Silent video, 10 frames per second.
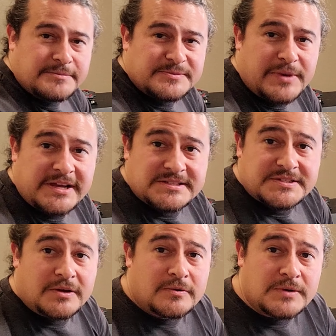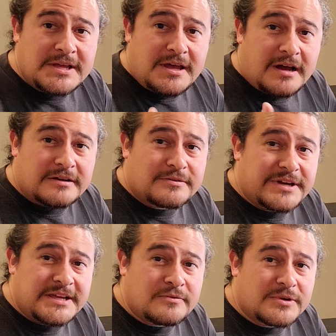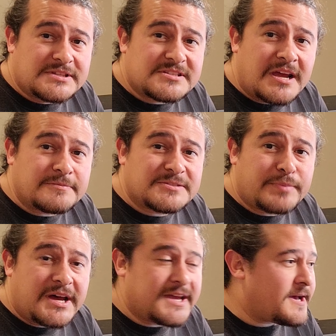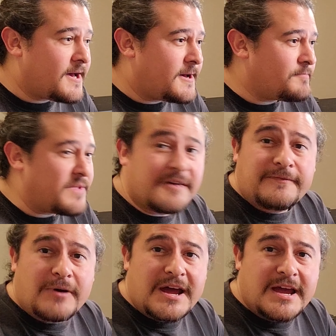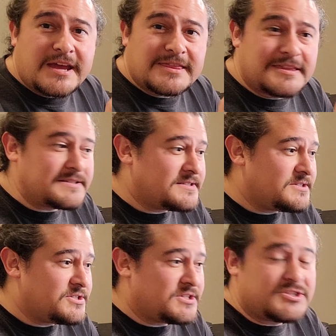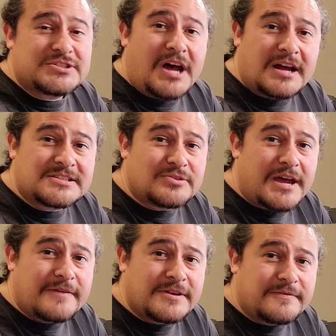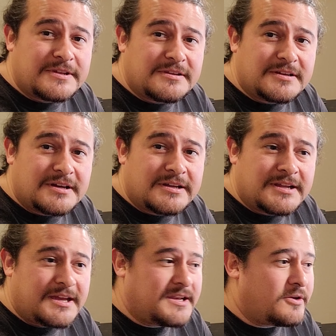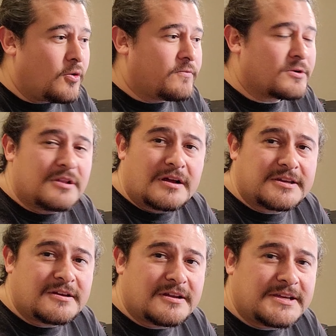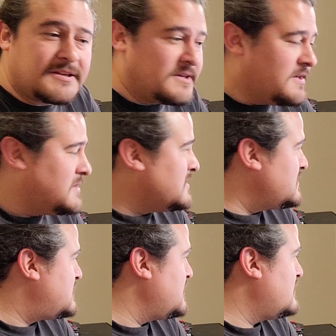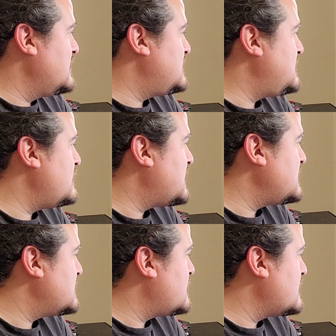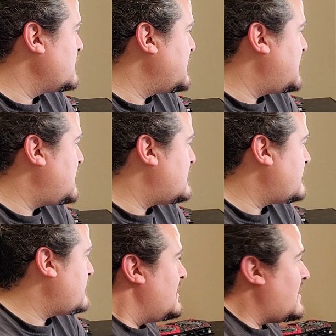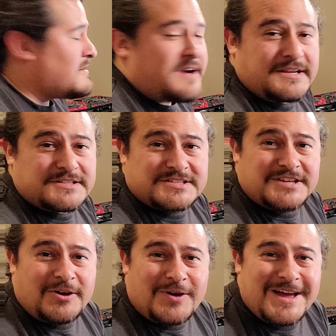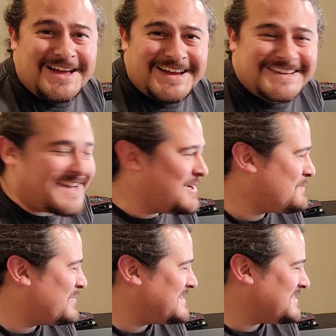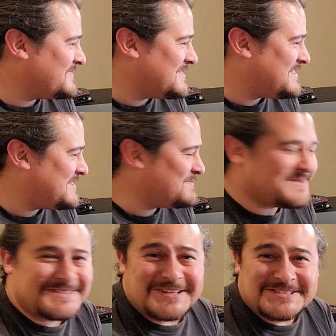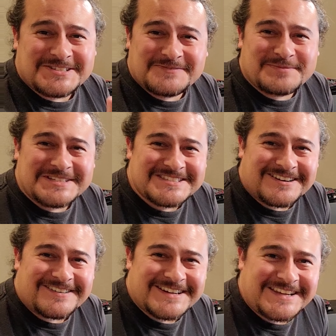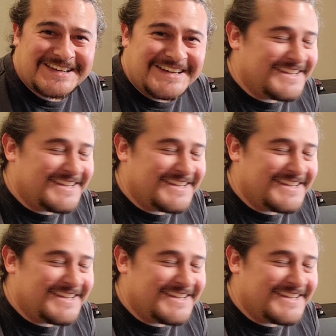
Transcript: Spy. So I'm gonna go ahead and run Time Spy. FYI, this is just stock, so I haven't even done any overclocking on it. So let's see what kind of score we get. All right, so I got a bunch of achievements already.